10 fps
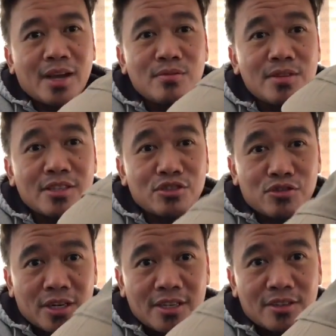I would not
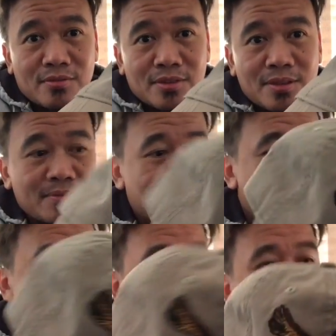trade this for
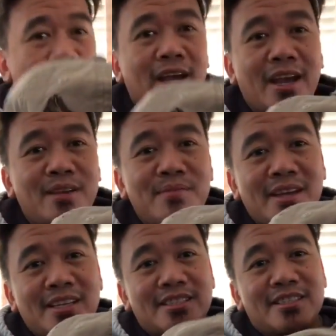something. That's why I
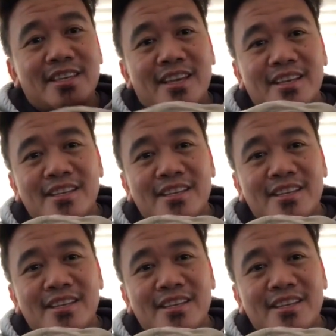made it